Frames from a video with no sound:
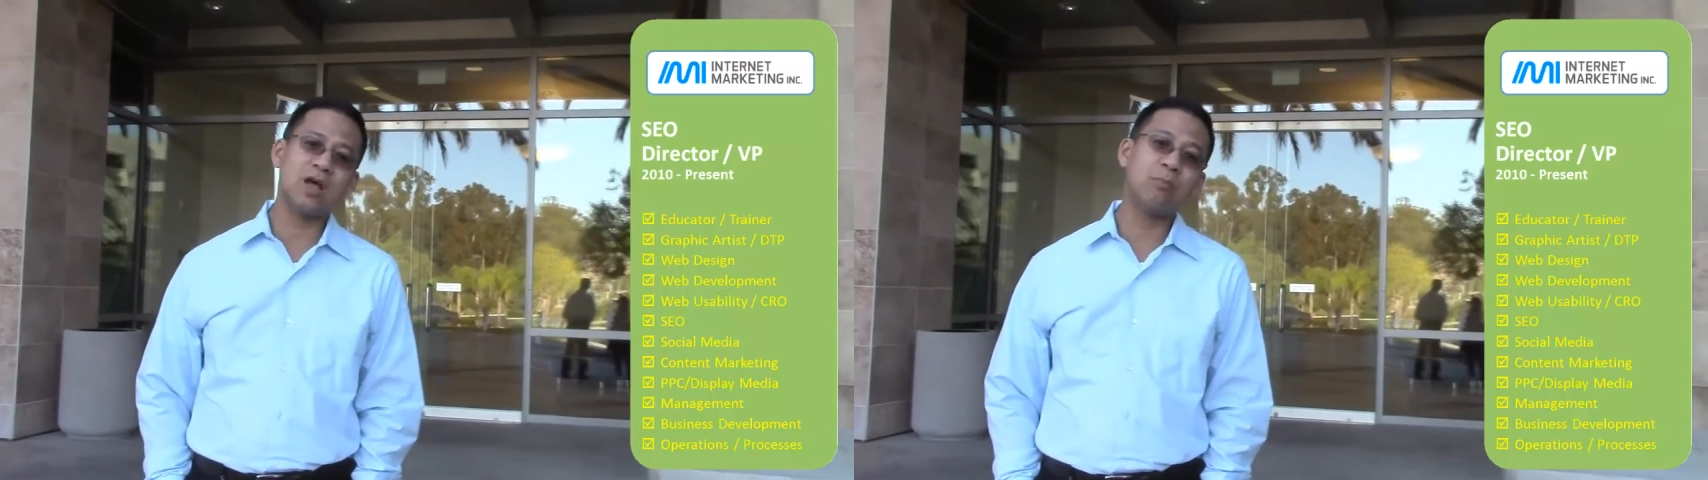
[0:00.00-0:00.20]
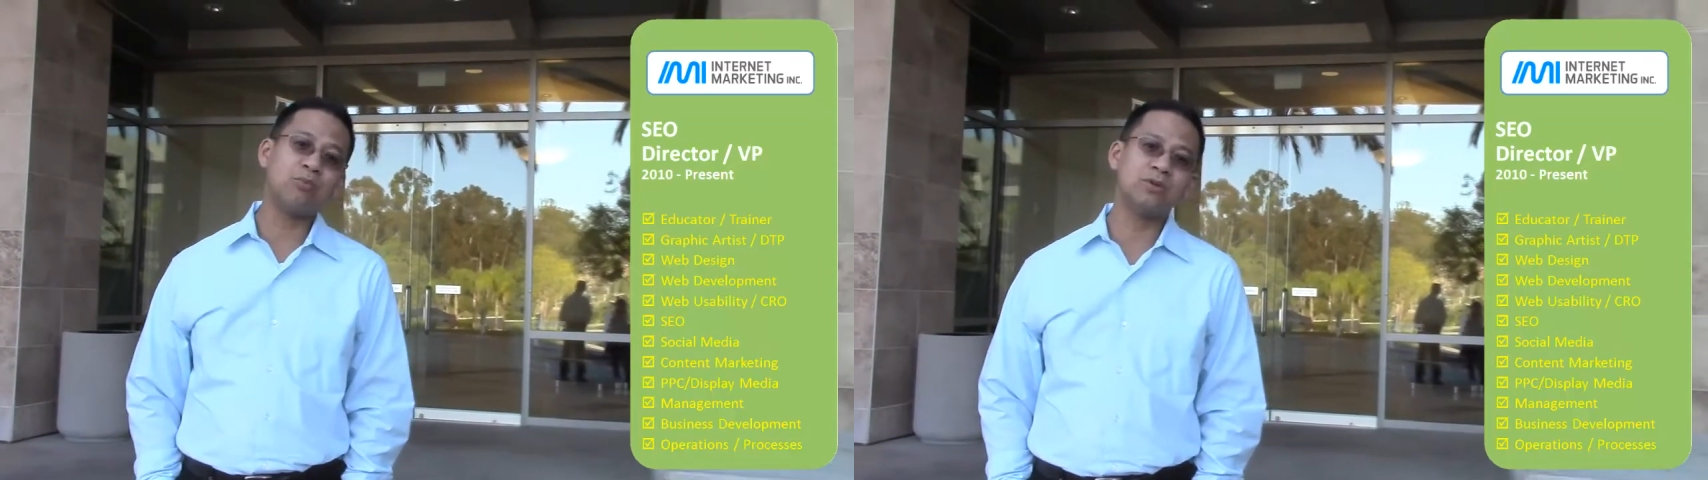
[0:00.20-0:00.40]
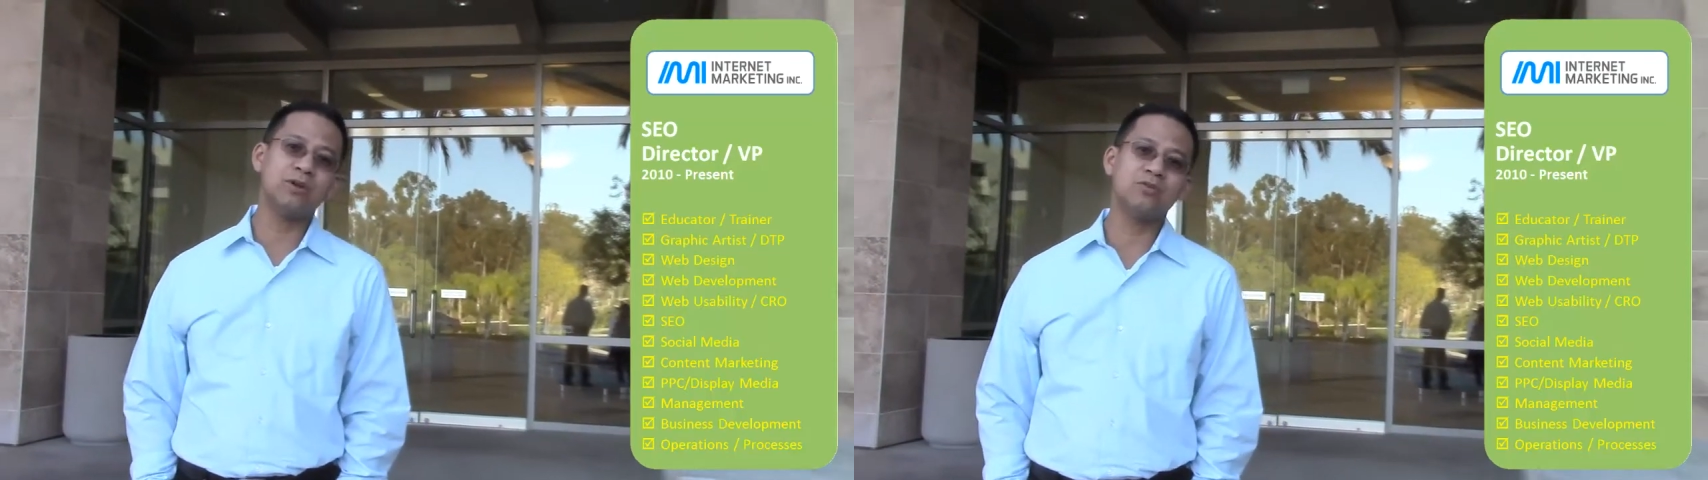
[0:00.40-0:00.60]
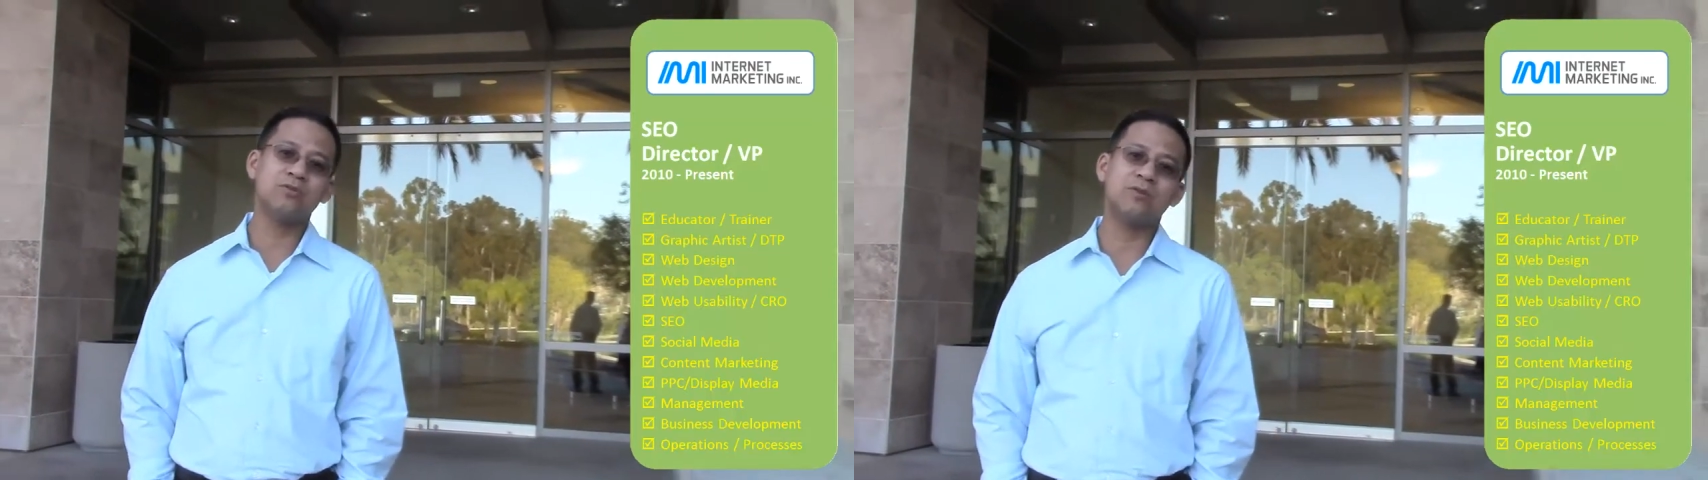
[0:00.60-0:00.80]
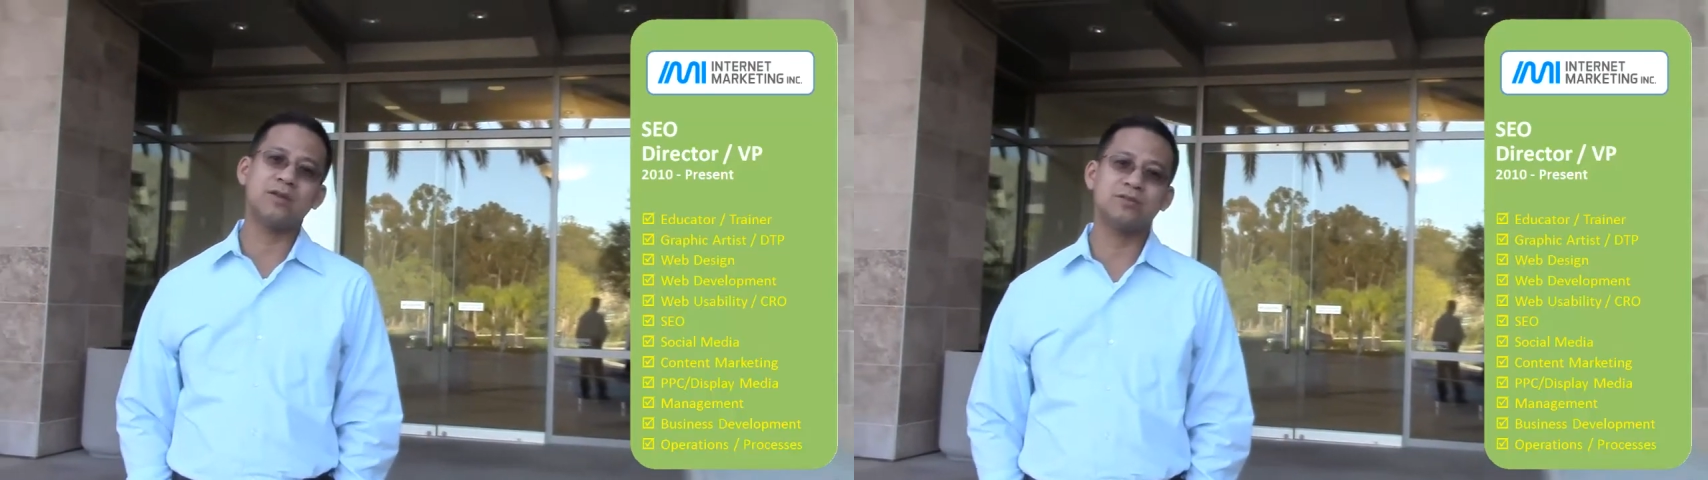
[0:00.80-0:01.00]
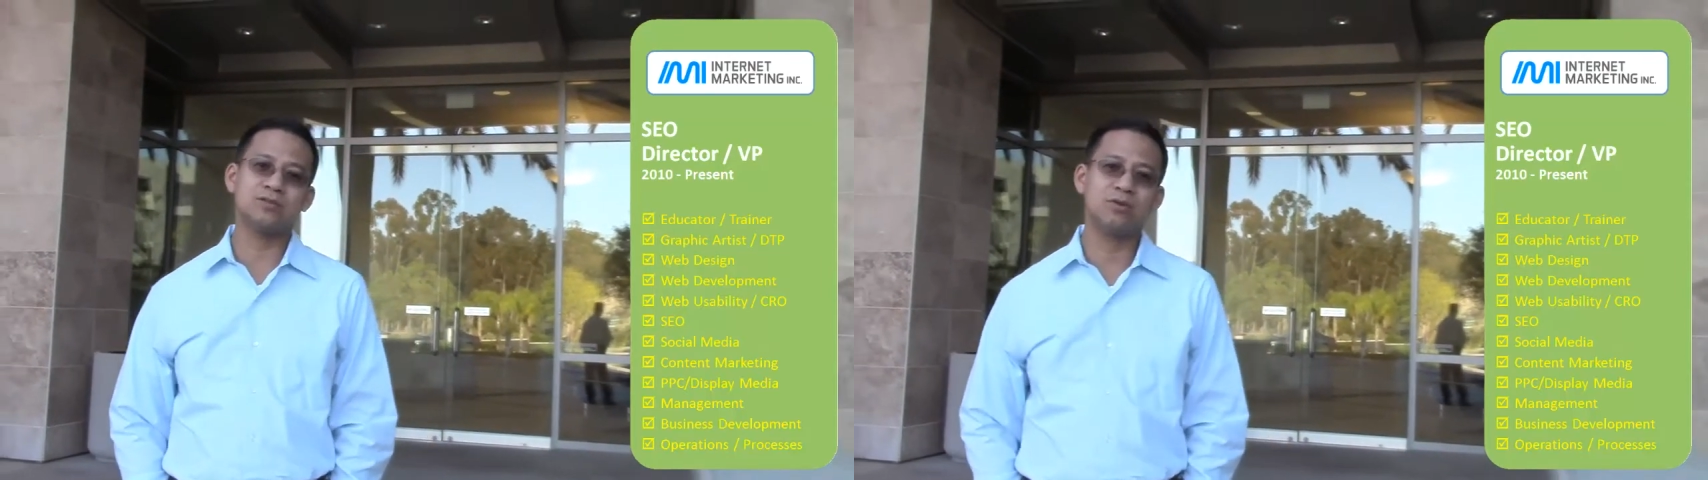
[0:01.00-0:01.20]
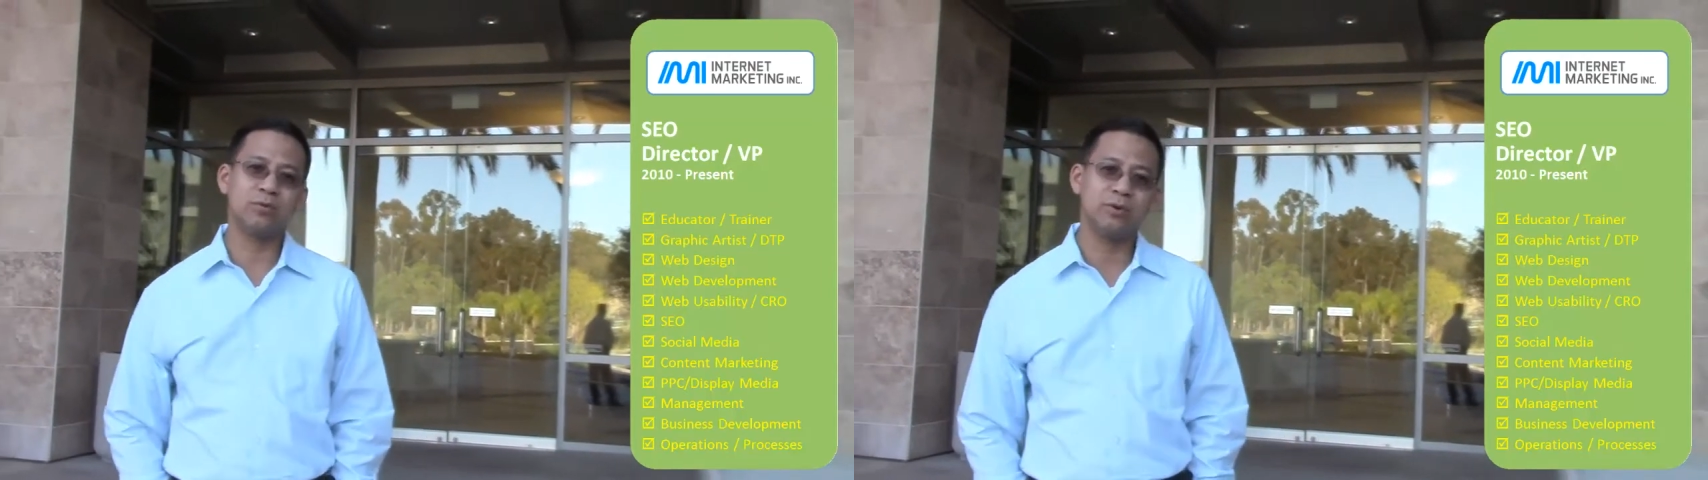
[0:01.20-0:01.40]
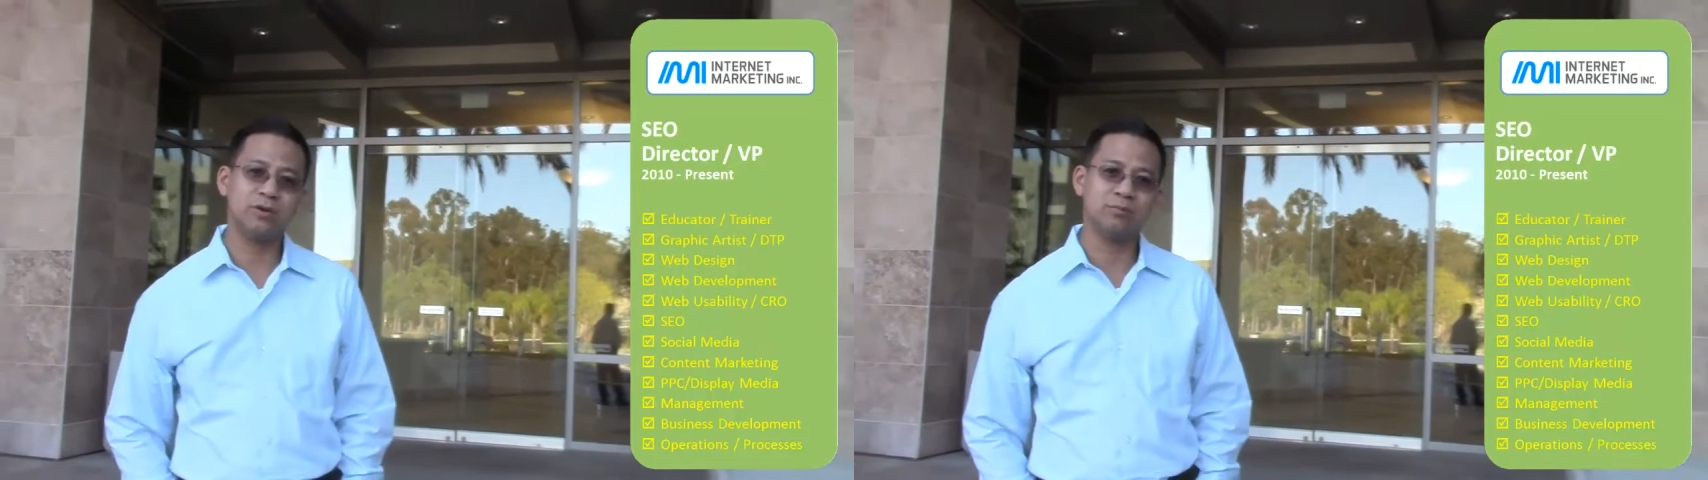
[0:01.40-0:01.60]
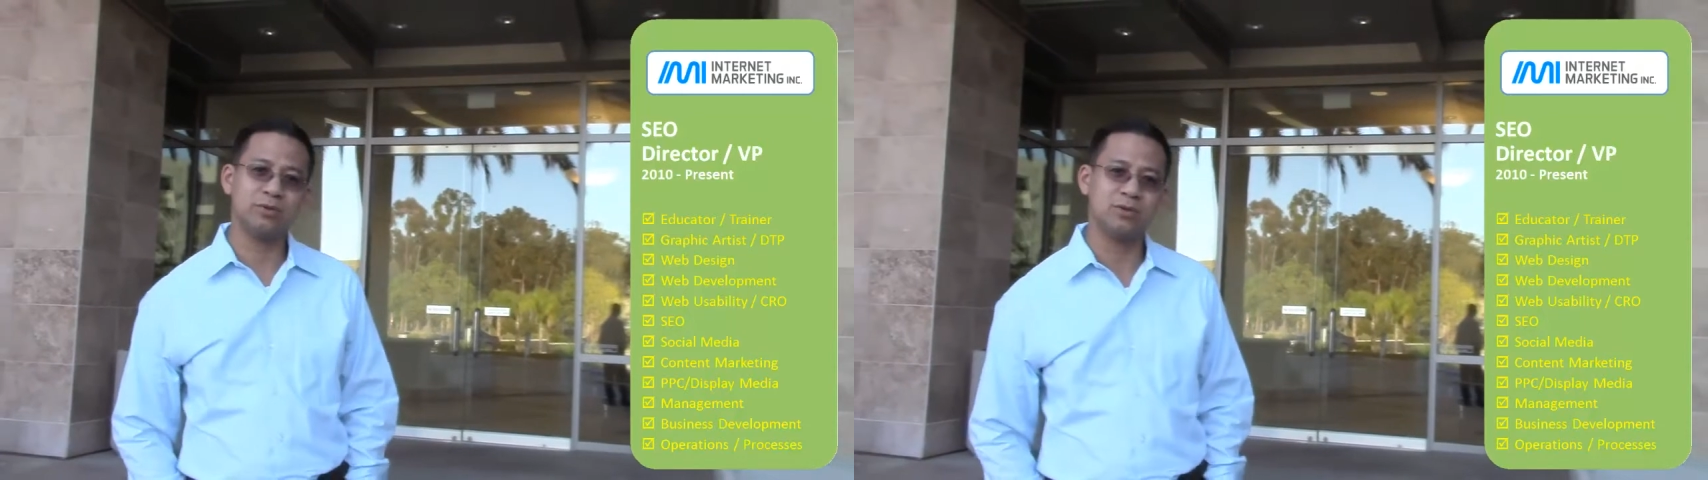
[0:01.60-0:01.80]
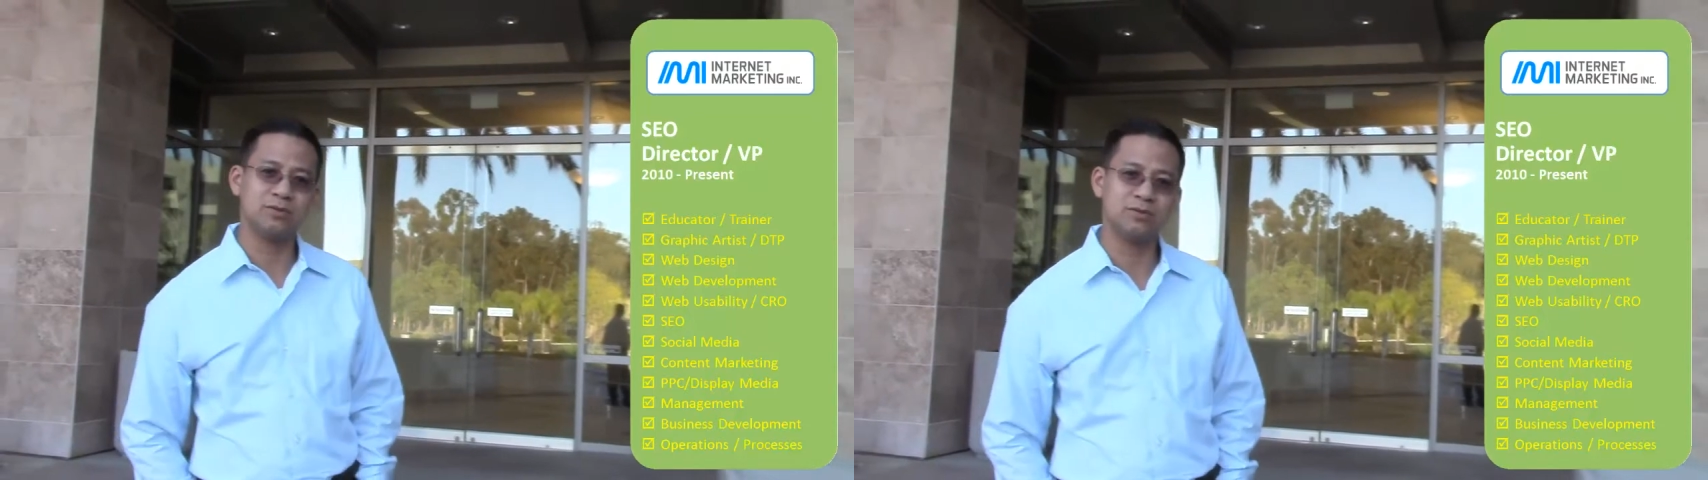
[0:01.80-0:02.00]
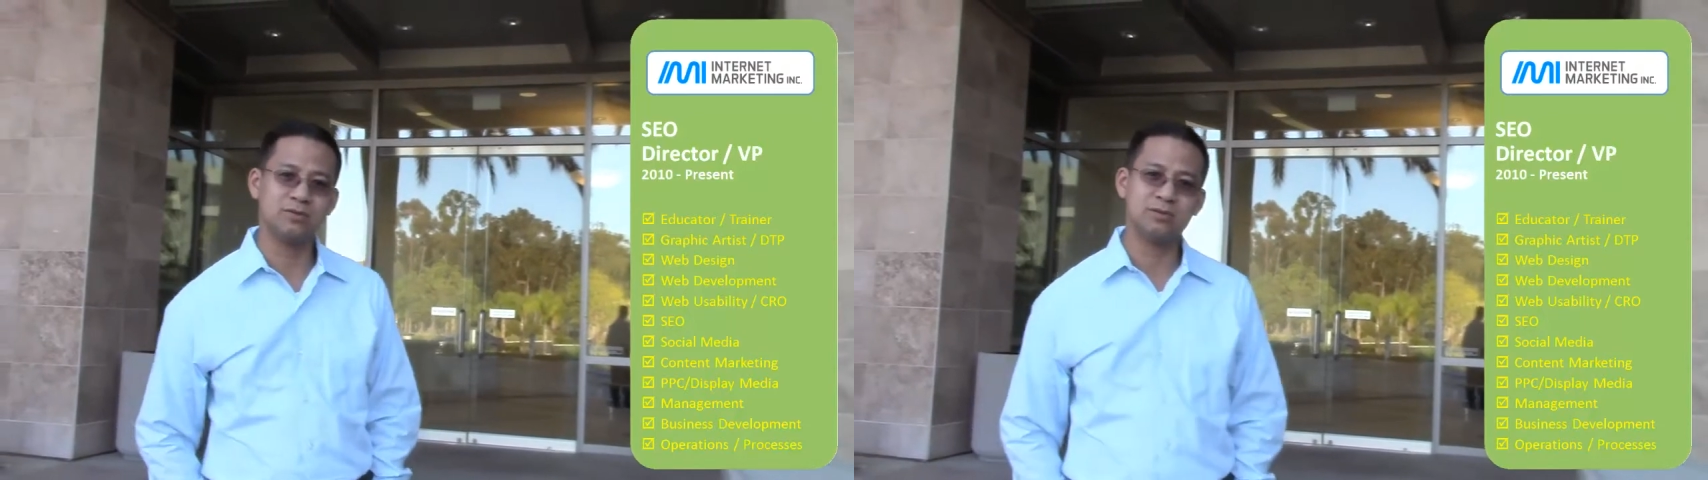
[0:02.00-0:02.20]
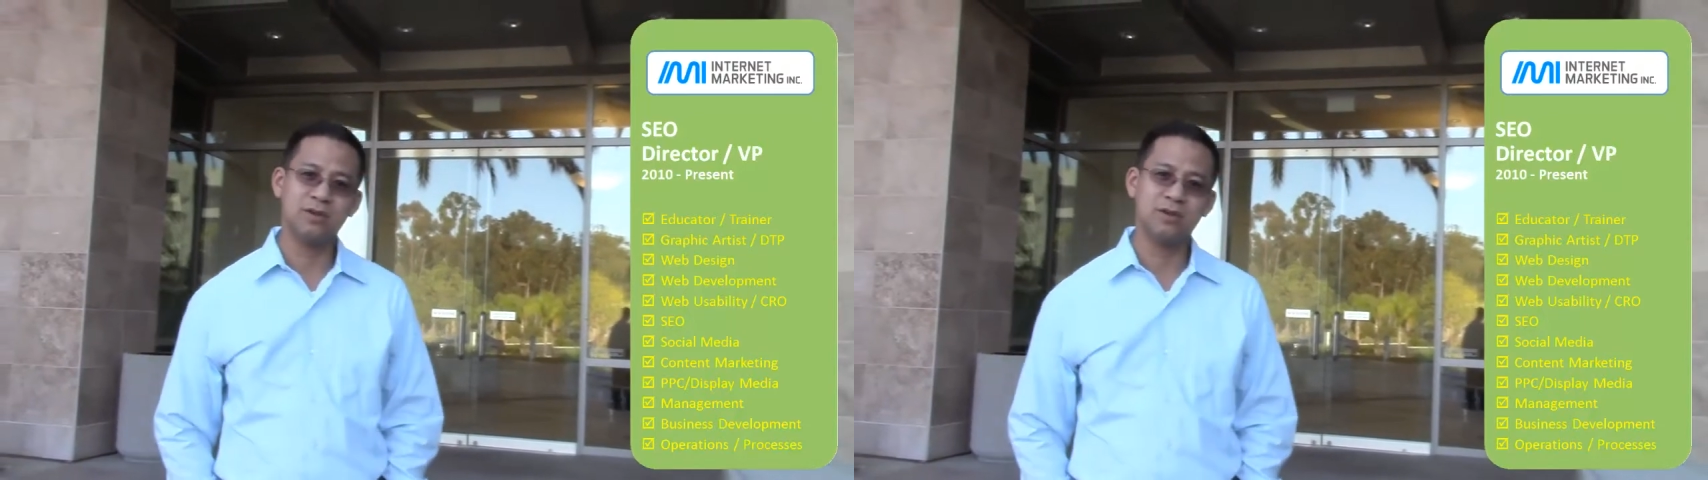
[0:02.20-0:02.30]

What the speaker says: top 100 fastest growing companies.